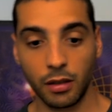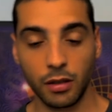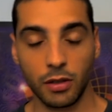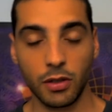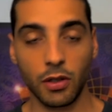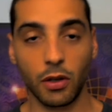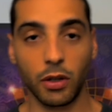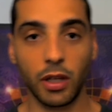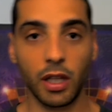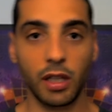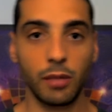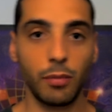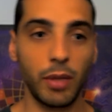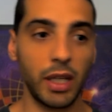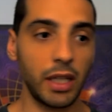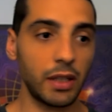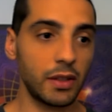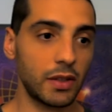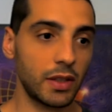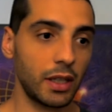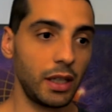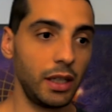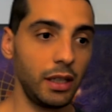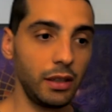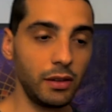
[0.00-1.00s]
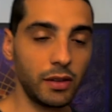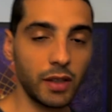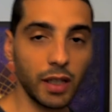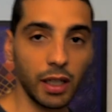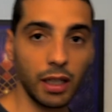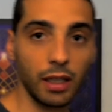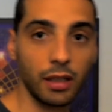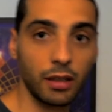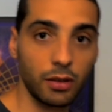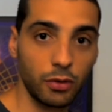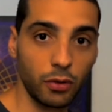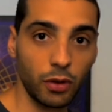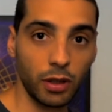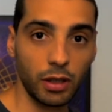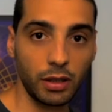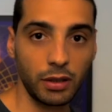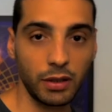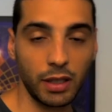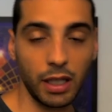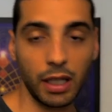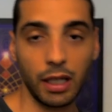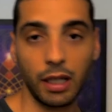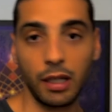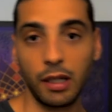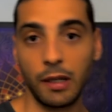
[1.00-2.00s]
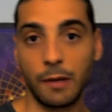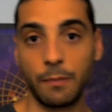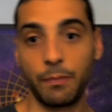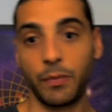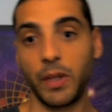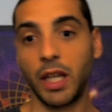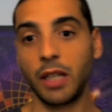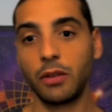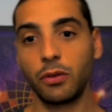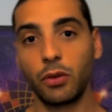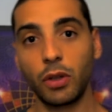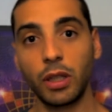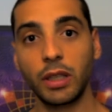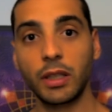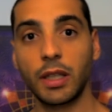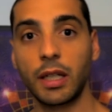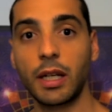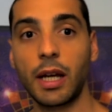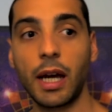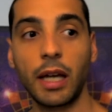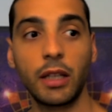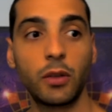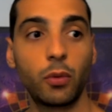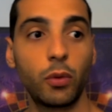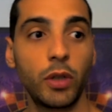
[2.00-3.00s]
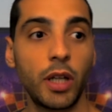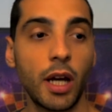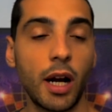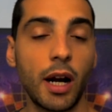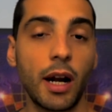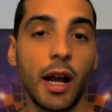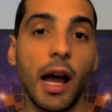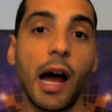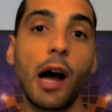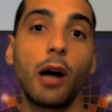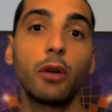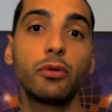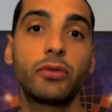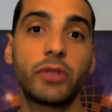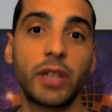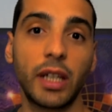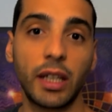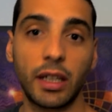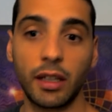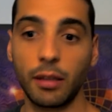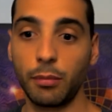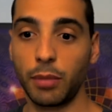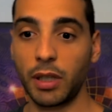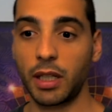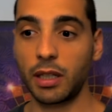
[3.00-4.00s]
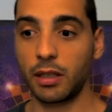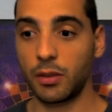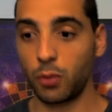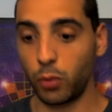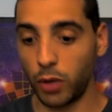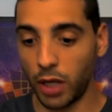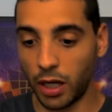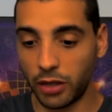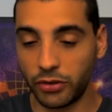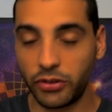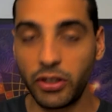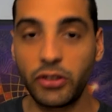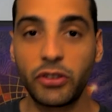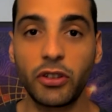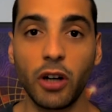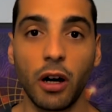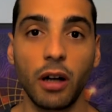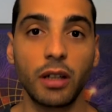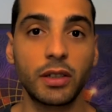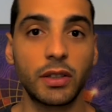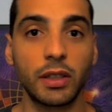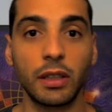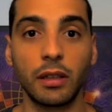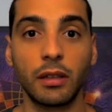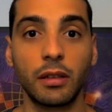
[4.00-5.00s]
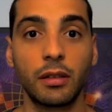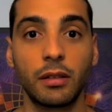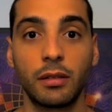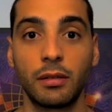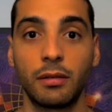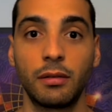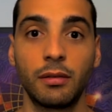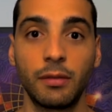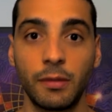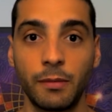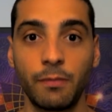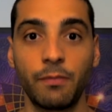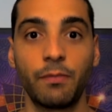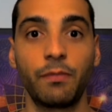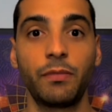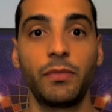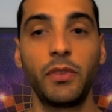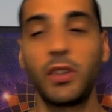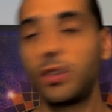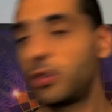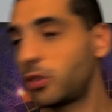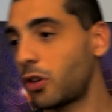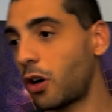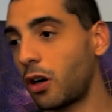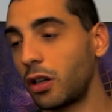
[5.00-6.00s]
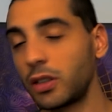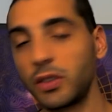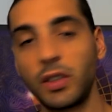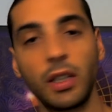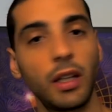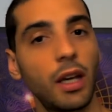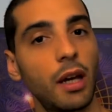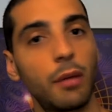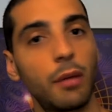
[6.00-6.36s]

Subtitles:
So that means intake during the day, and during the night we are outtaking, because we are detoxing. detoxing